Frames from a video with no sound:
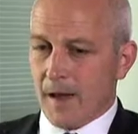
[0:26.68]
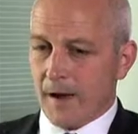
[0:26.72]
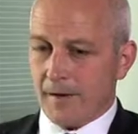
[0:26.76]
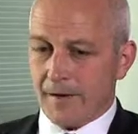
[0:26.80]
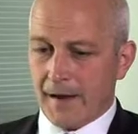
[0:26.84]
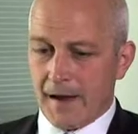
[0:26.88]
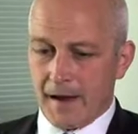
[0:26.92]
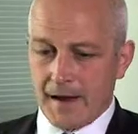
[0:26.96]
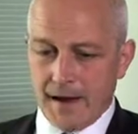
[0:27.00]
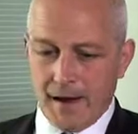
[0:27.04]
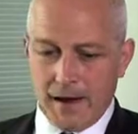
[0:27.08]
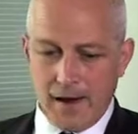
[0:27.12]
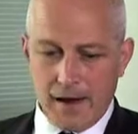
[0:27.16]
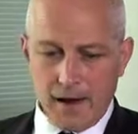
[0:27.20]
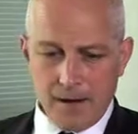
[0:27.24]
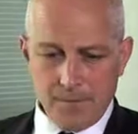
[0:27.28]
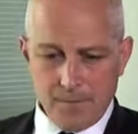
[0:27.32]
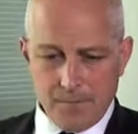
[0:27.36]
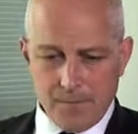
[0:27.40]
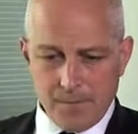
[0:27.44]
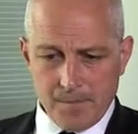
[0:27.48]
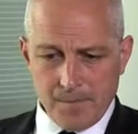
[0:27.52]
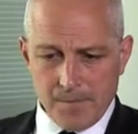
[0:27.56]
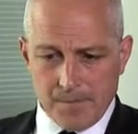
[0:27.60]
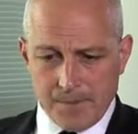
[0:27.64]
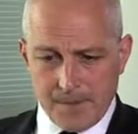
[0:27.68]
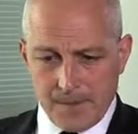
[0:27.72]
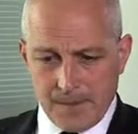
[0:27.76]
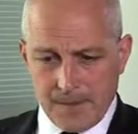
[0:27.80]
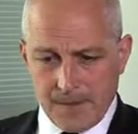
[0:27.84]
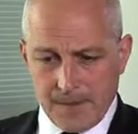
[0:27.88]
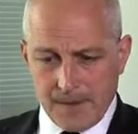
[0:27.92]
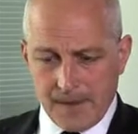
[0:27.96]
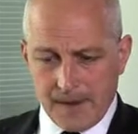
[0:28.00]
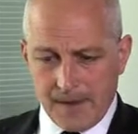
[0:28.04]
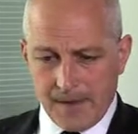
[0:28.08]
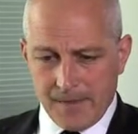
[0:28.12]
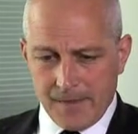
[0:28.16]
Okay. Uh,
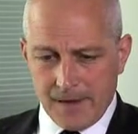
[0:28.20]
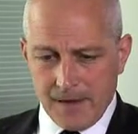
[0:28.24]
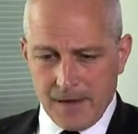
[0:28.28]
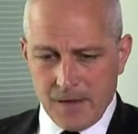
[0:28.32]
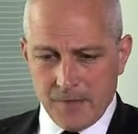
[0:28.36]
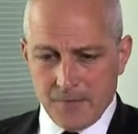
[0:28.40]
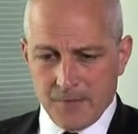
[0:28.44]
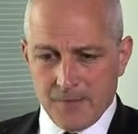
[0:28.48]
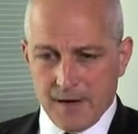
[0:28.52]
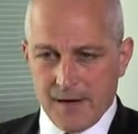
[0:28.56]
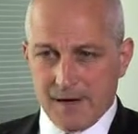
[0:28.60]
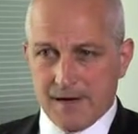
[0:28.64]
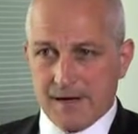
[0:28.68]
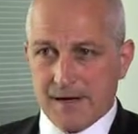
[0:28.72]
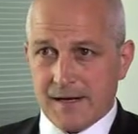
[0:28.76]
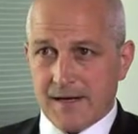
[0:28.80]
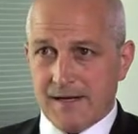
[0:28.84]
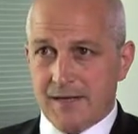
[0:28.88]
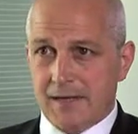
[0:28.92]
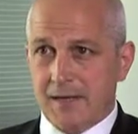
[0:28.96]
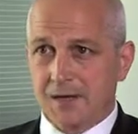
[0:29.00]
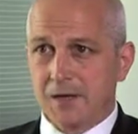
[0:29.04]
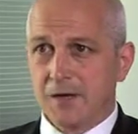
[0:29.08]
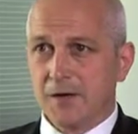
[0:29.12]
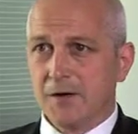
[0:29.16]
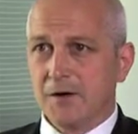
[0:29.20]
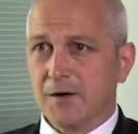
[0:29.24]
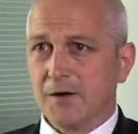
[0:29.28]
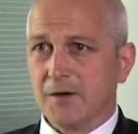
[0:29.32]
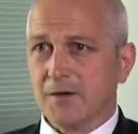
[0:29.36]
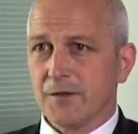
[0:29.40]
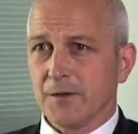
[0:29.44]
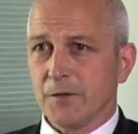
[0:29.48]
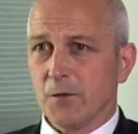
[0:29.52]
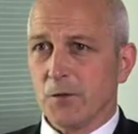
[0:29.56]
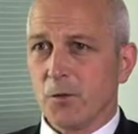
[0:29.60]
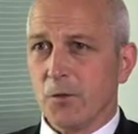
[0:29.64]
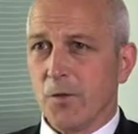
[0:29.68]
I think you really need to look
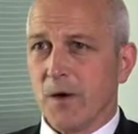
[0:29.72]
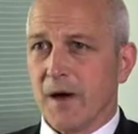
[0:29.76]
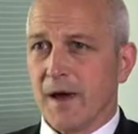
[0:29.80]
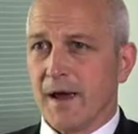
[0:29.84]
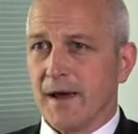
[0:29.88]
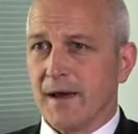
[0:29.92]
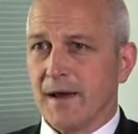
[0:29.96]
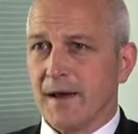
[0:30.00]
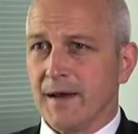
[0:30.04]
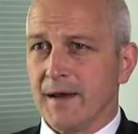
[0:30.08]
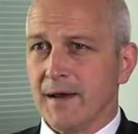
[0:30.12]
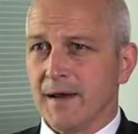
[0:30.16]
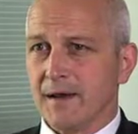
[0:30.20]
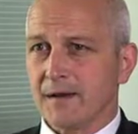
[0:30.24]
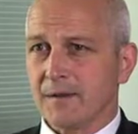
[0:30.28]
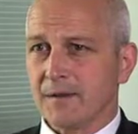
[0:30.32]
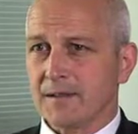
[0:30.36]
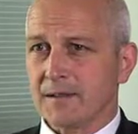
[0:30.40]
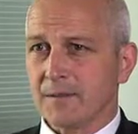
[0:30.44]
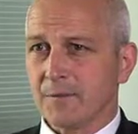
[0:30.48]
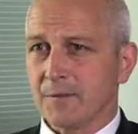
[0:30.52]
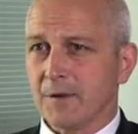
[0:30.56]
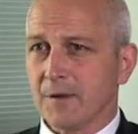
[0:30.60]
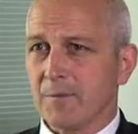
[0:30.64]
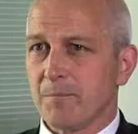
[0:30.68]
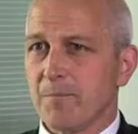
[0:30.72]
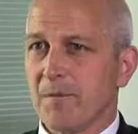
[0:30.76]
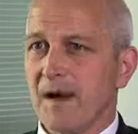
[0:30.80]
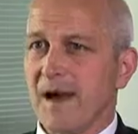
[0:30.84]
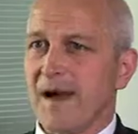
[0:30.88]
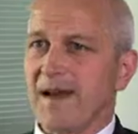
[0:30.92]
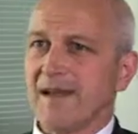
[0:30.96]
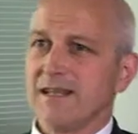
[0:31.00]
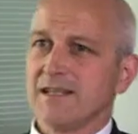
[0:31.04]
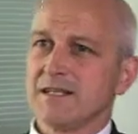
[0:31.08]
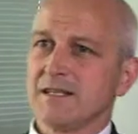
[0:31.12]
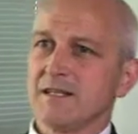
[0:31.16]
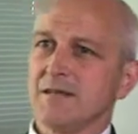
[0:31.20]
at the way some of the
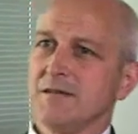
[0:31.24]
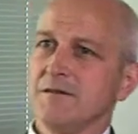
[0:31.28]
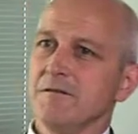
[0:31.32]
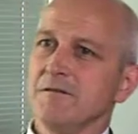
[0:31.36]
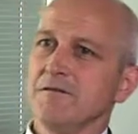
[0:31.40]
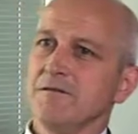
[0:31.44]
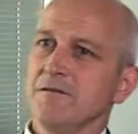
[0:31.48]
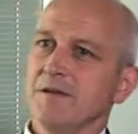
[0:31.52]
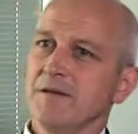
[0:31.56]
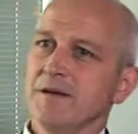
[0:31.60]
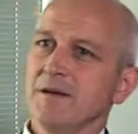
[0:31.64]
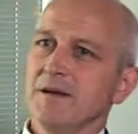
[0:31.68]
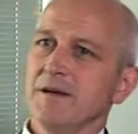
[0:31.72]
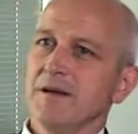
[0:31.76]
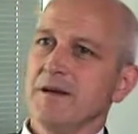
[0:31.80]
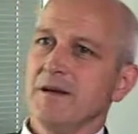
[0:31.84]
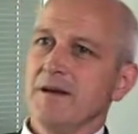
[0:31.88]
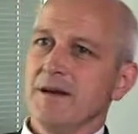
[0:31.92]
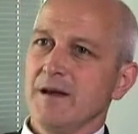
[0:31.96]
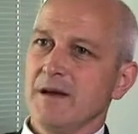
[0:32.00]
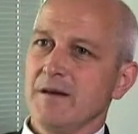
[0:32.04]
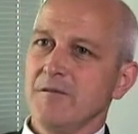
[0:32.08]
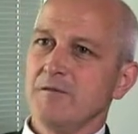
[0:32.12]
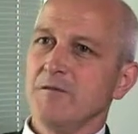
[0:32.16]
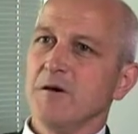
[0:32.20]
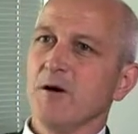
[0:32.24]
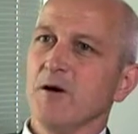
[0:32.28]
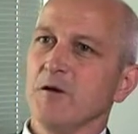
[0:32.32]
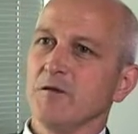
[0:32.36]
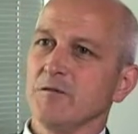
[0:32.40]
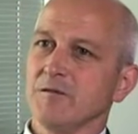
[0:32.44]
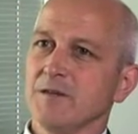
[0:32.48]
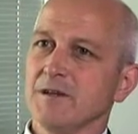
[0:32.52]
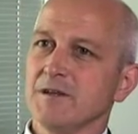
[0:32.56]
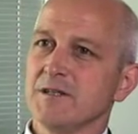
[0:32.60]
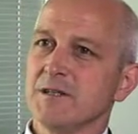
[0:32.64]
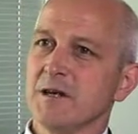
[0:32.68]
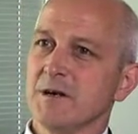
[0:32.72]
banks have
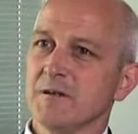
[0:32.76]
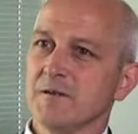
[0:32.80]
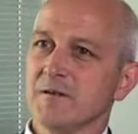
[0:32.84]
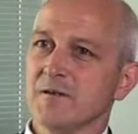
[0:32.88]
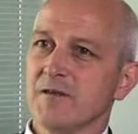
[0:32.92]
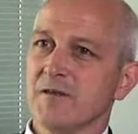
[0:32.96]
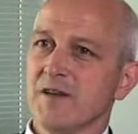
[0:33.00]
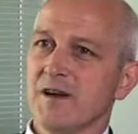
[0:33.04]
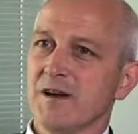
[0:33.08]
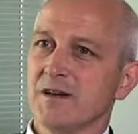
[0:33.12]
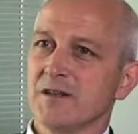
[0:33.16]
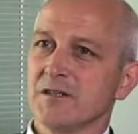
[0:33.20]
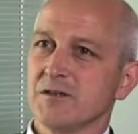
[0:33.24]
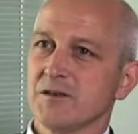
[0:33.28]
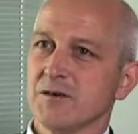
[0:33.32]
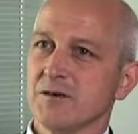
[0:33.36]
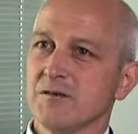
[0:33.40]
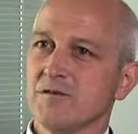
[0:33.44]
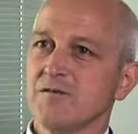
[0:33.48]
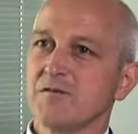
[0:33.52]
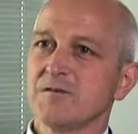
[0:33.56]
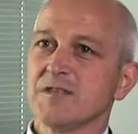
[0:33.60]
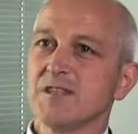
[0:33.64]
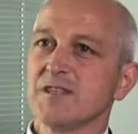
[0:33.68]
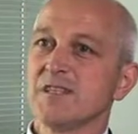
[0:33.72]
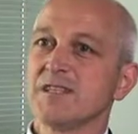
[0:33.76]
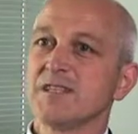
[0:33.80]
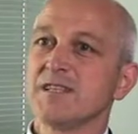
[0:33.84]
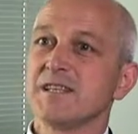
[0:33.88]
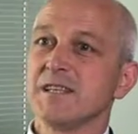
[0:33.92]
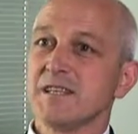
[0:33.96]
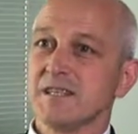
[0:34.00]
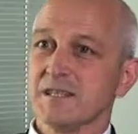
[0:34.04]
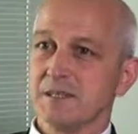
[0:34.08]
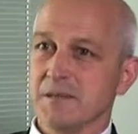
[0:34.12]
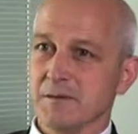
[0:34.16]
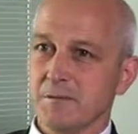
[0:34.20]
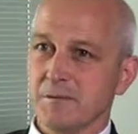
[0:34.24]
evolved in terms of their sort of
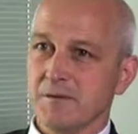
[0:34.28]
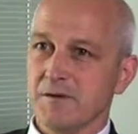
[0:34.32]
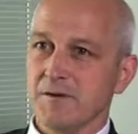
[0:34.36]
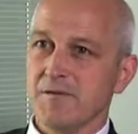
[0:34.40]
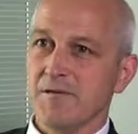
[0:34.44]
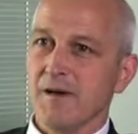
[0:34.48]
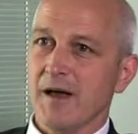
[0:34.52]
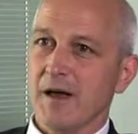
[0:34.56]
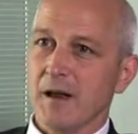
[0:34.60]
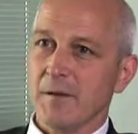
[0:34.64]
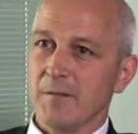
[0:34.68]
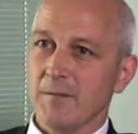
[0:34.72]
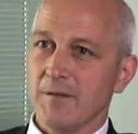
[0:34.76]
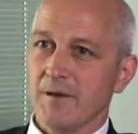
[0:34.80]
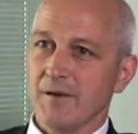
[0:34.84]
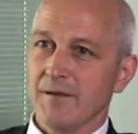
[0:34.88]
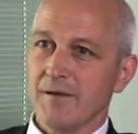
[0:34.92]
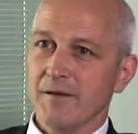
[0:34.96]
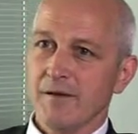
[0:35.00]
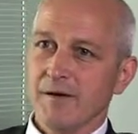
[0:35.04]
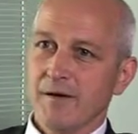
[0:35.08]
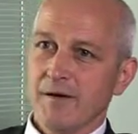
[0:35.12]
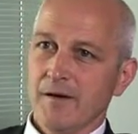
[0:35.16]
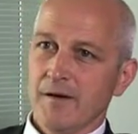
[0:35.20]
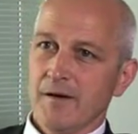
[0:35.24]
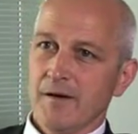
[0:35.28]
system development.